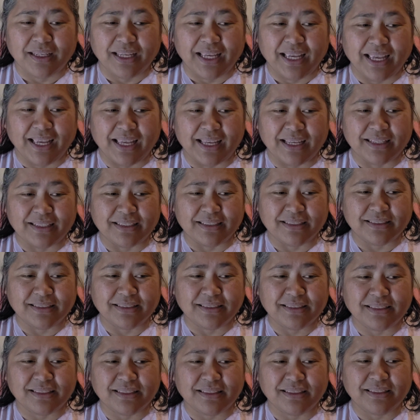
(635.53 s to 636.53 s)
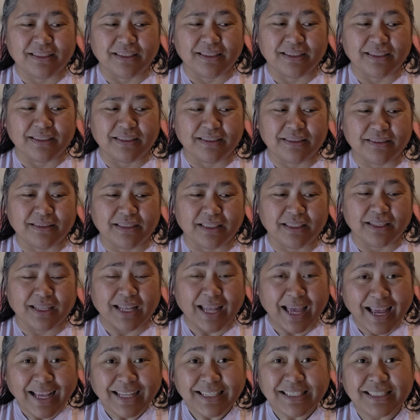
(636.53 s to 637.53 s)
And the
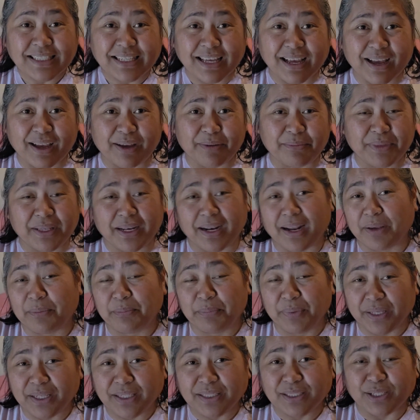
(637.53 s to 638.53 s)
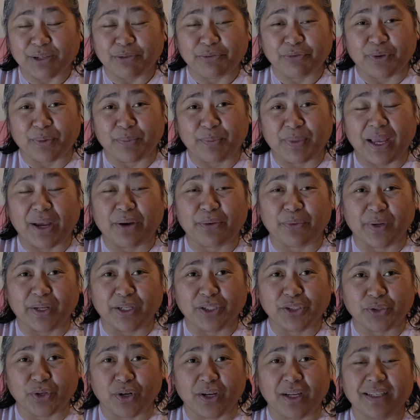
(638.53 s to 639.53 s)
last time that I picked up from that
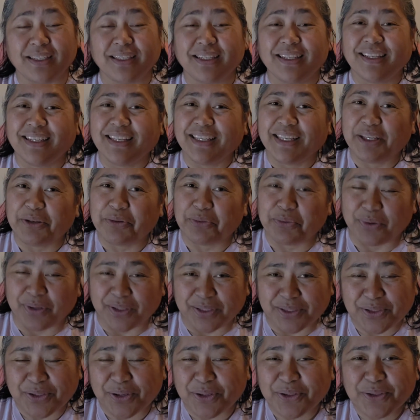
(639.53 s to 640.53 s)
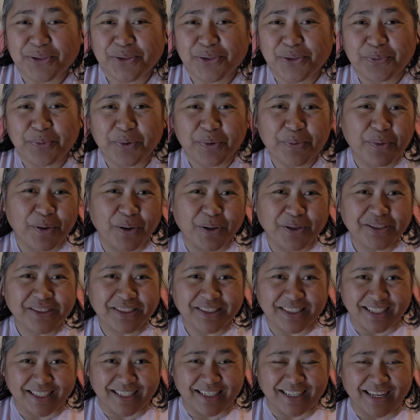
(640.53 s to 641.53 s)
restaurant, it was on a Super Bowl
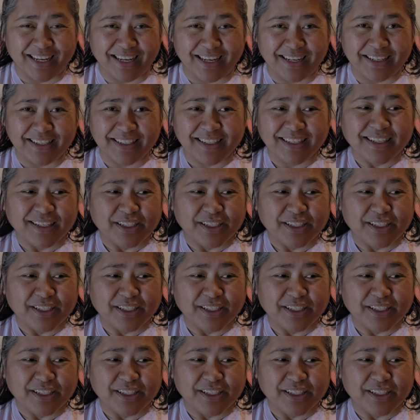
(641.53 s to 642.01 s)
Sunday.